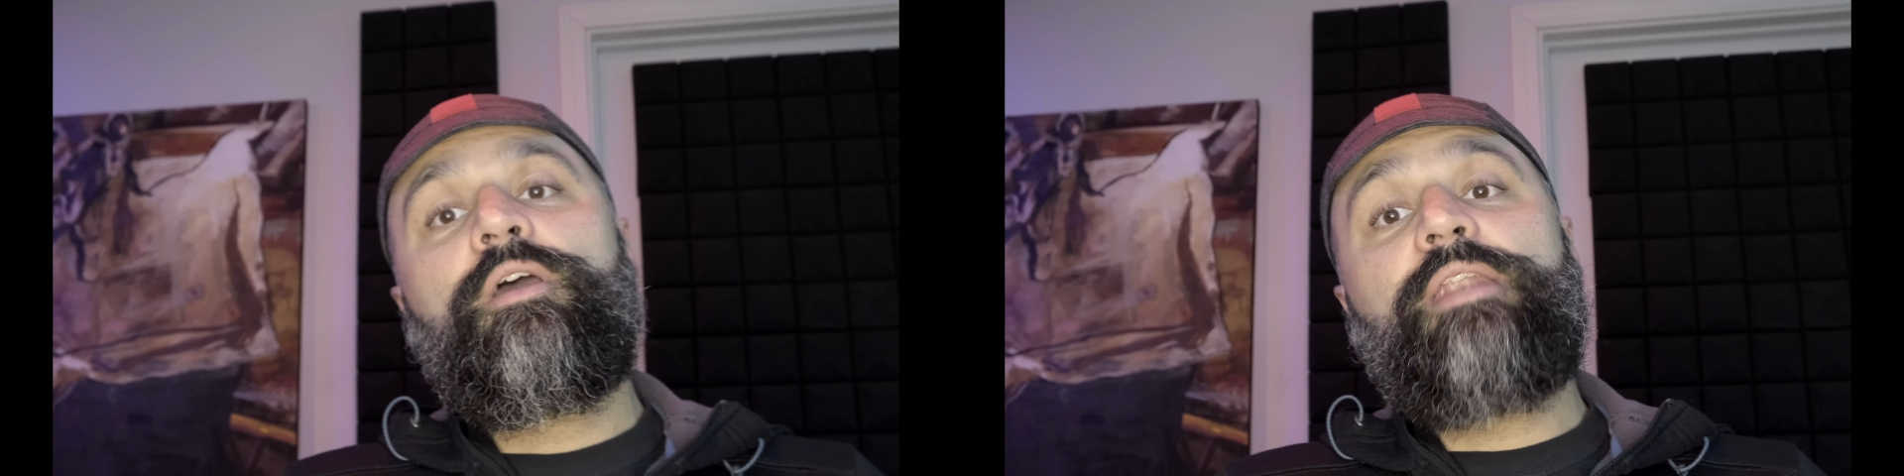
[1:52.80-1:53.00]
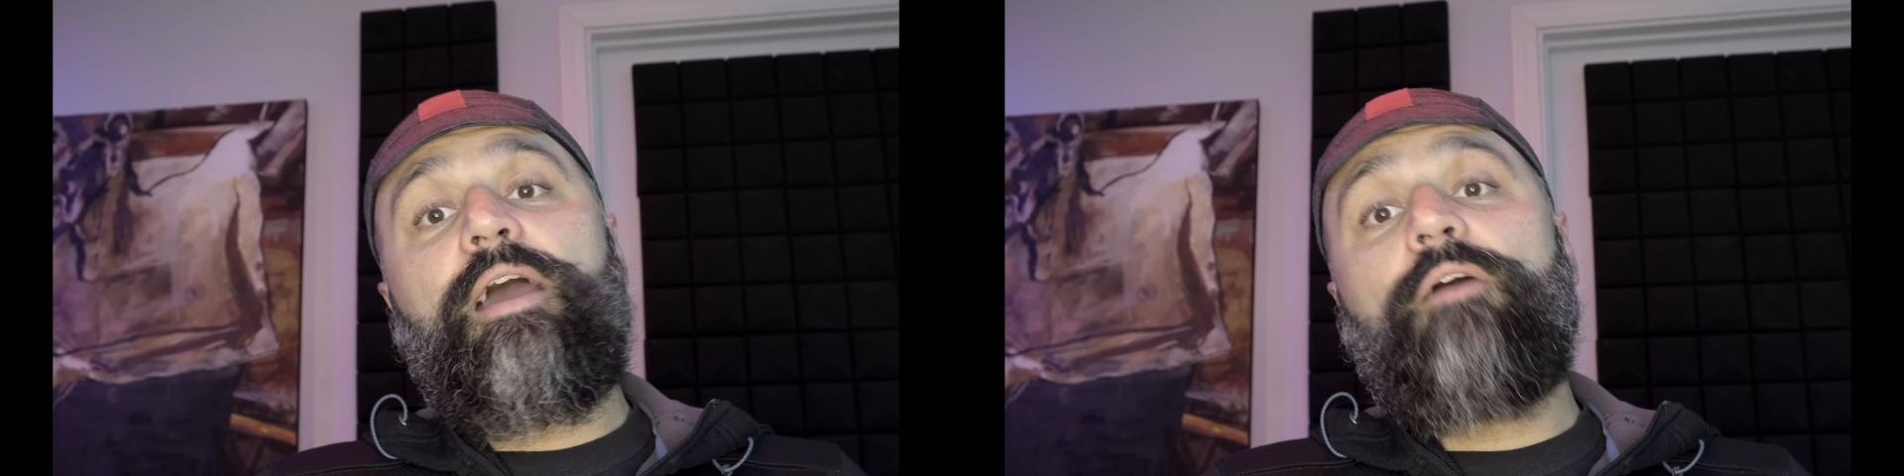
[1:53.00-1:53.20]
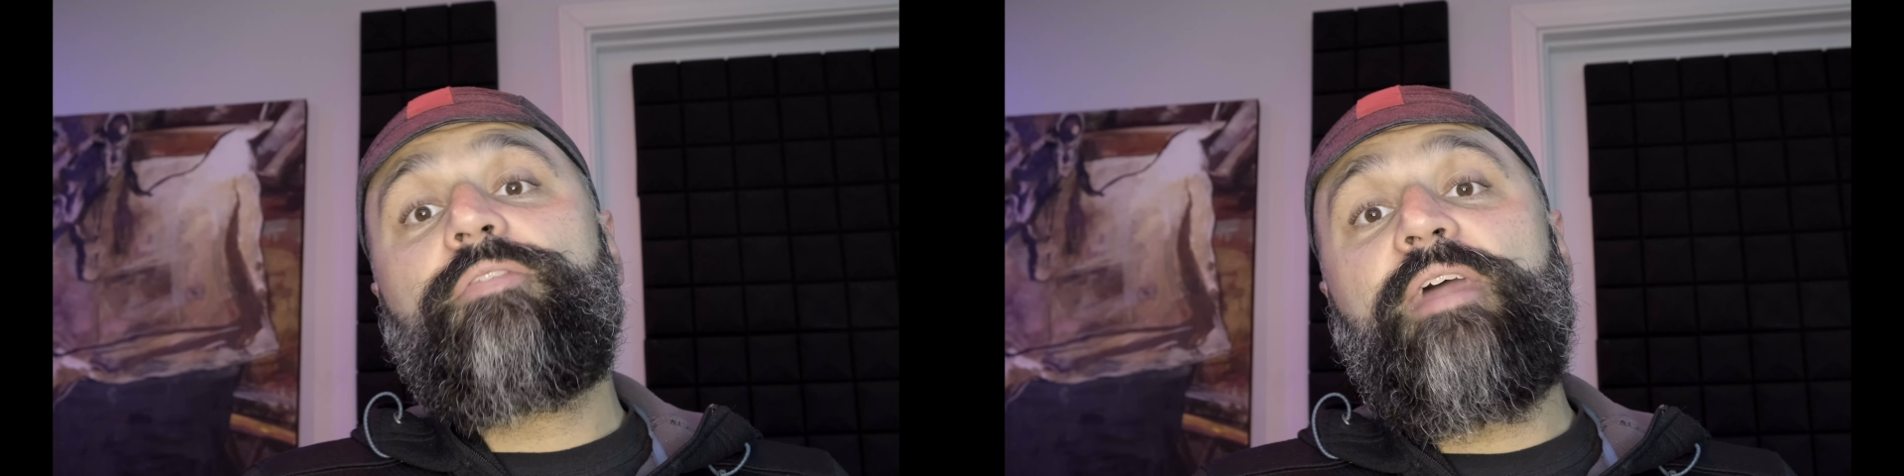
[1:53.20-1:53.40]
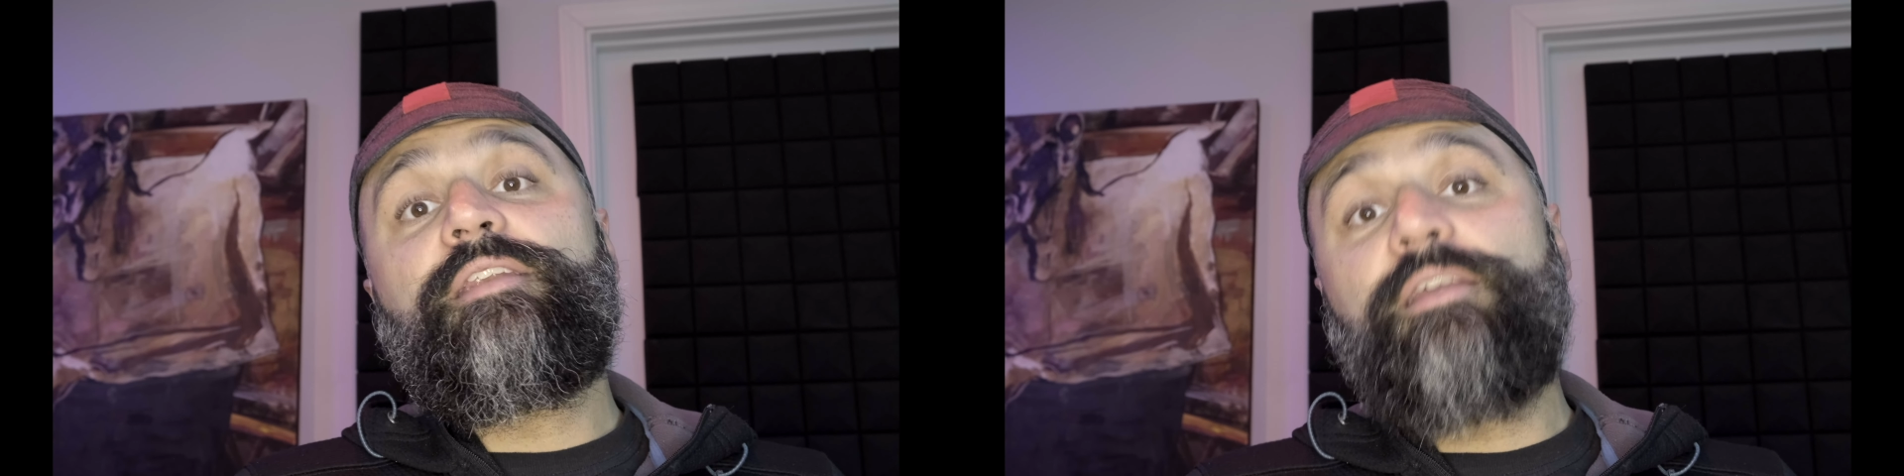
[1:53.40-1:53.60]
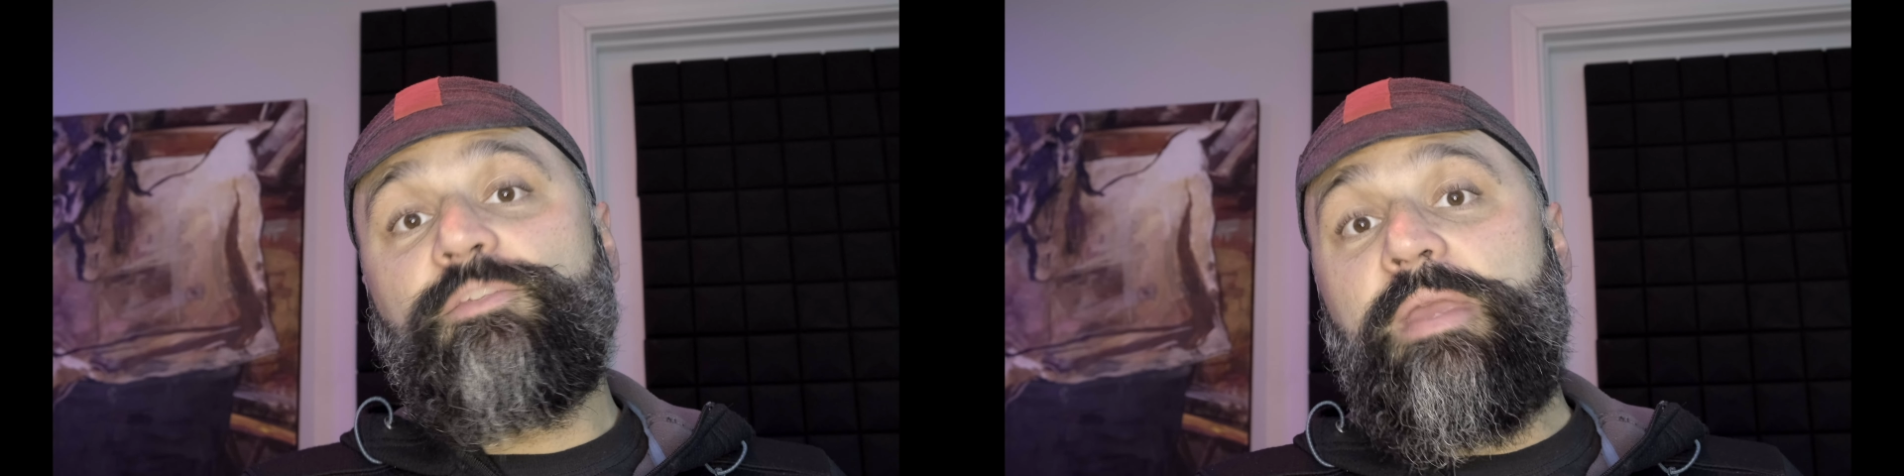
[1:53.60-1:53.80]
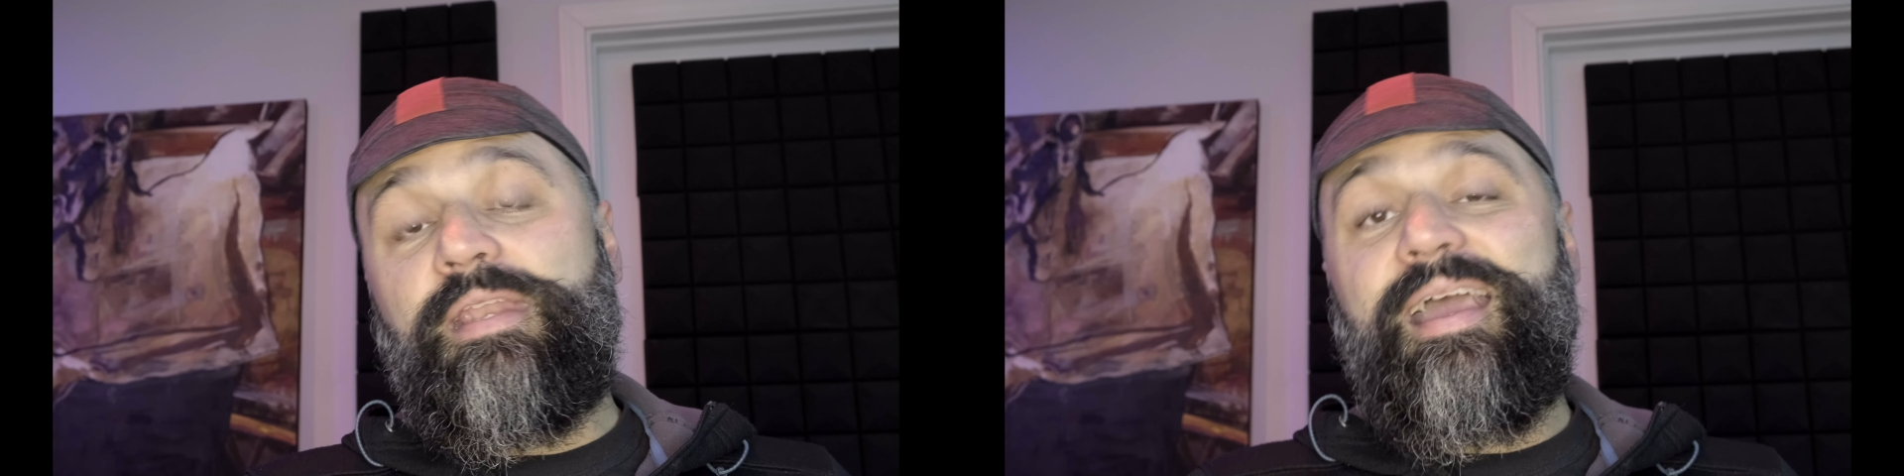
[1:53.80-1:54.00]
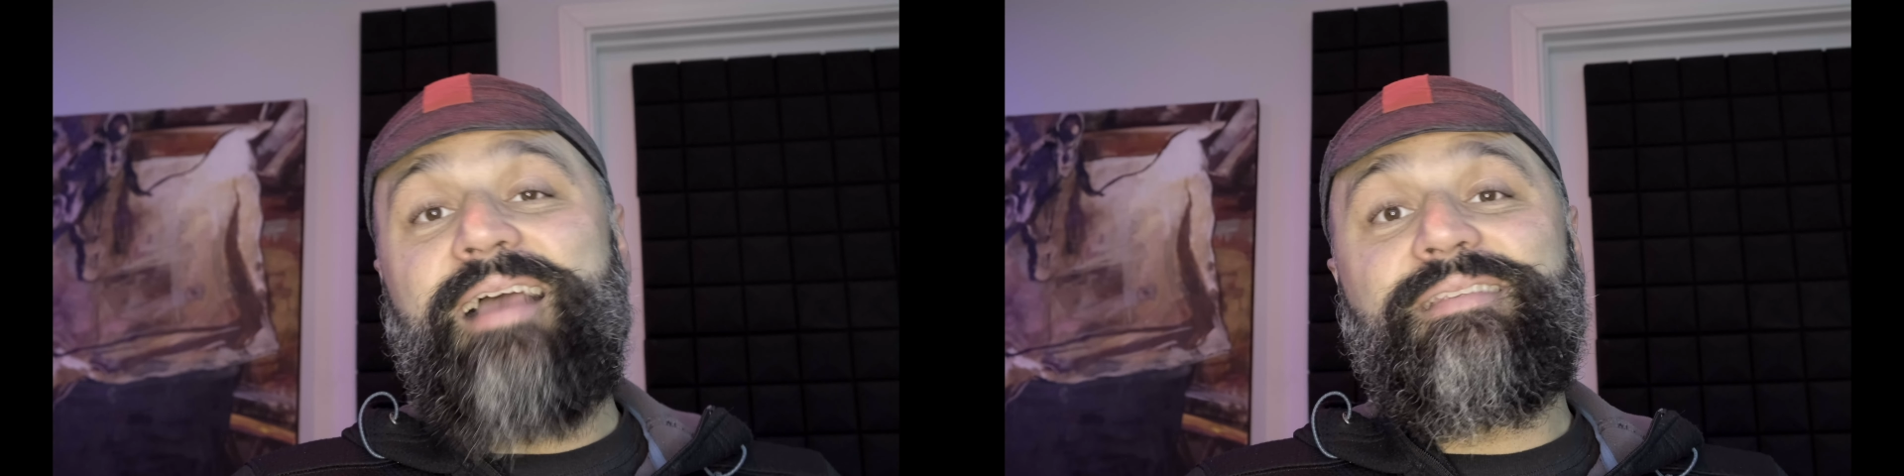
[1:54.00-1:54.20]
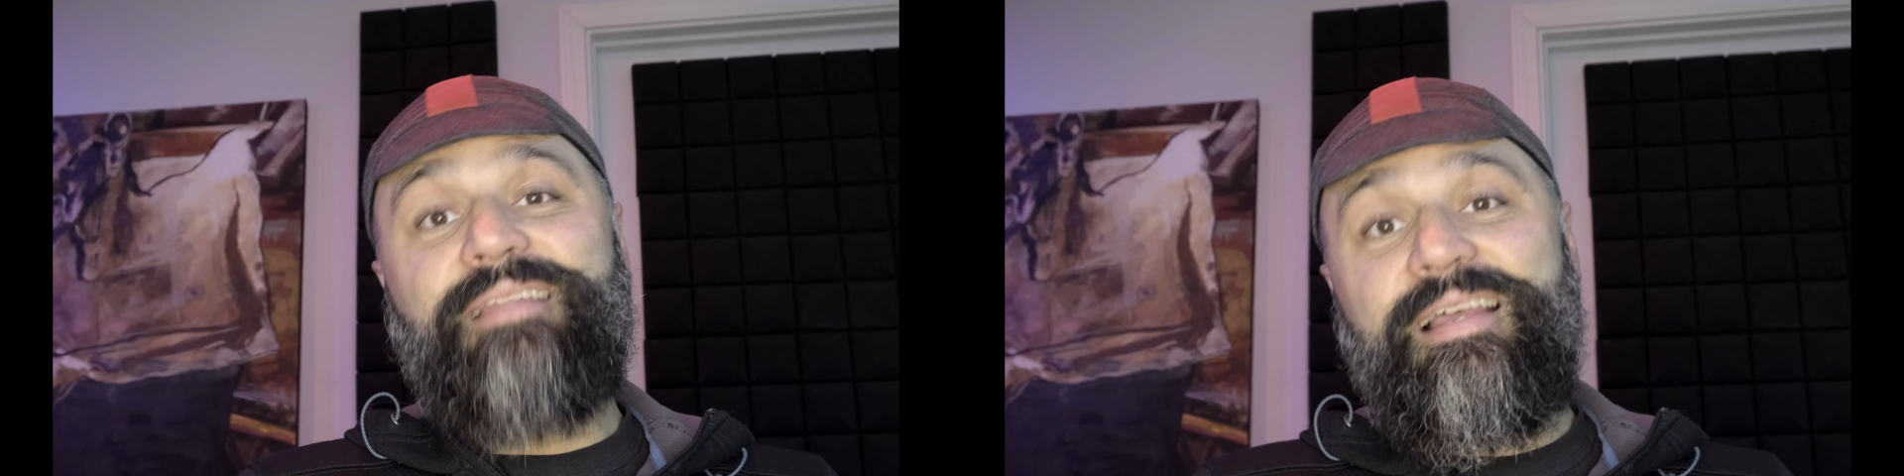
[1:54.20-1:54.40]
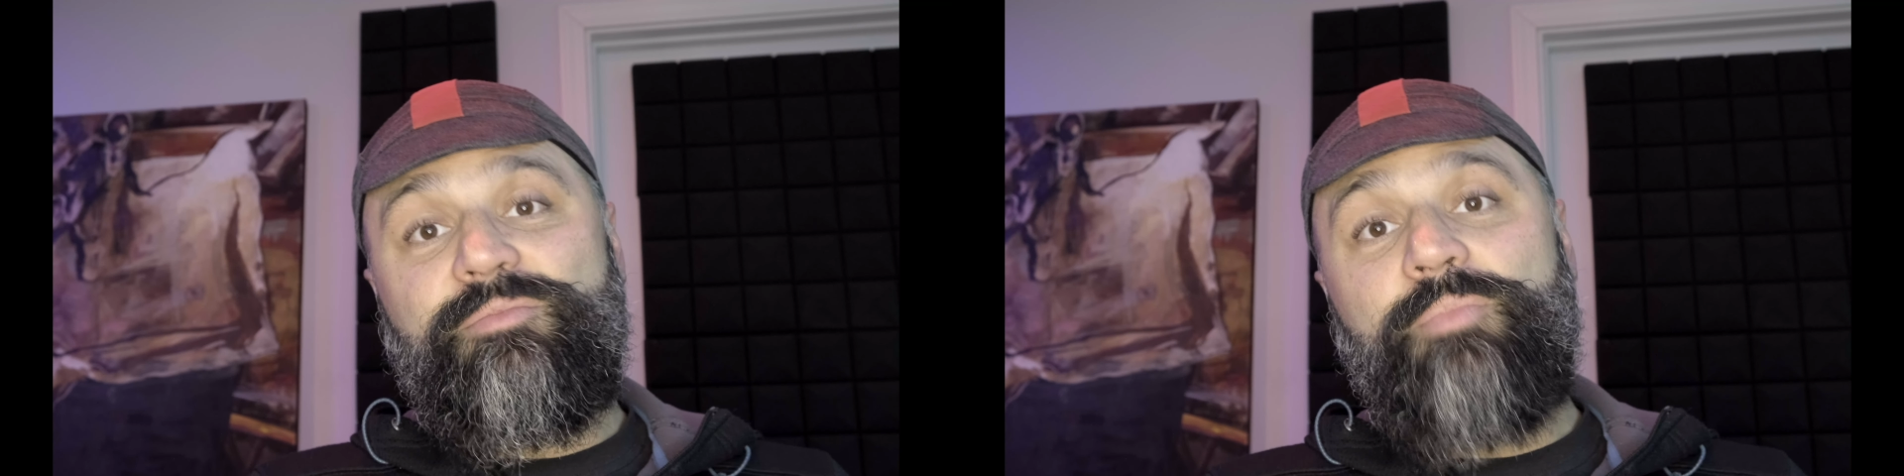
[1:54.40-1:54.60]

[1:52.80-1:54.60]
Now, that does mean it has less